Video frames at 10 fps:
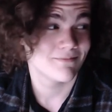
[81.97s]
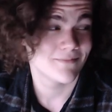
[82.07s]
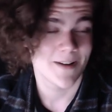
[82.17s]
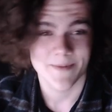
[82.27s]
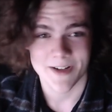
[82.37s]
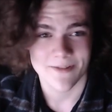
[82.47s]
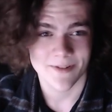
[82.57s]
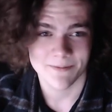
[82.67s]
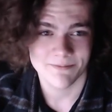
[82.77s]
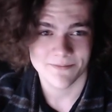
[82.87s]
I'm sorry
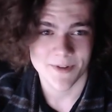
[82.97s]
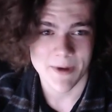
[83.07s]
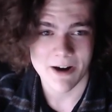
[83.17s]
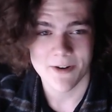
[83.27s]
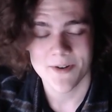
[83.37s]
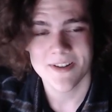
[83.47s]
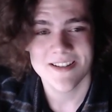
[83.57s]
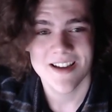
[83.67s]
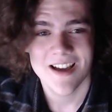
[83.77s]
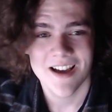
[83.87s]
for the background noise.
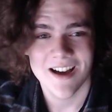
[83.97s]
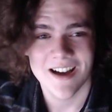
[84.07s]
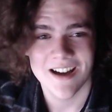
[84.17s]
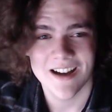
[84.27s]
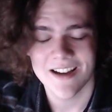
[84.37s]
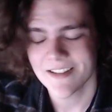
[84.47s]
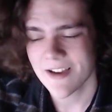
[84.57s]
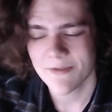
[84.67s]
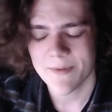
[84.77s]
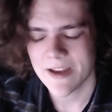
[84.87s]
Uh,
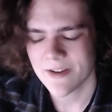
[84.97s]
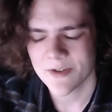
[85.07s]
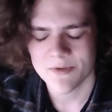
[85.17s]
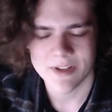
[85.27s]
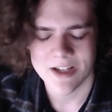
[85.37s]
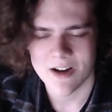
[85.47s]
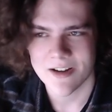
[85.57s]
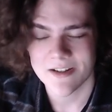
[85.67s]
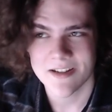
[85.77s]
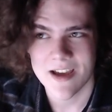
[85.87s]
aside from that, nothing's really gone
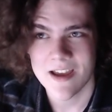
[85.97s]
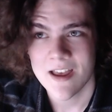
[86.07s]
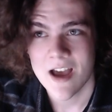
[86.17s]
on today.